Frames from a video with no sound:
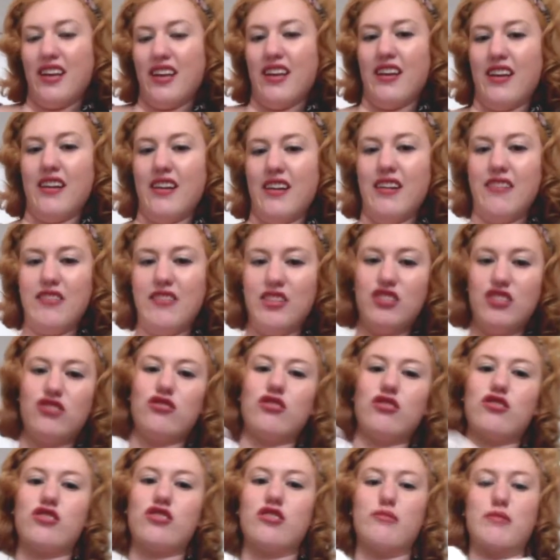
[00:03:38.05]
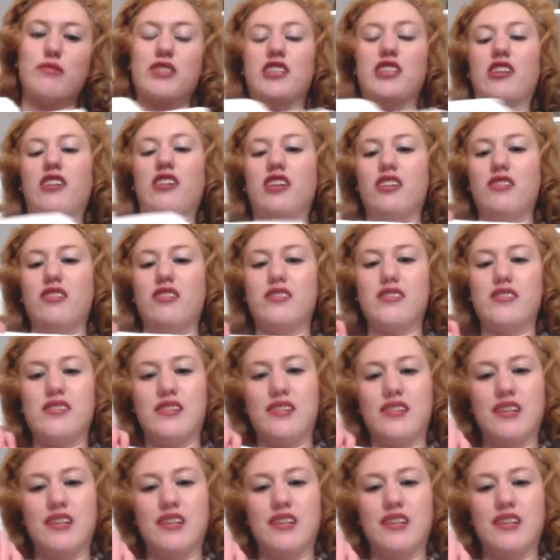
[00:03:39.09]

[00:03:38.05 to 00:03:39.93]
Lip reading: of instructional materials,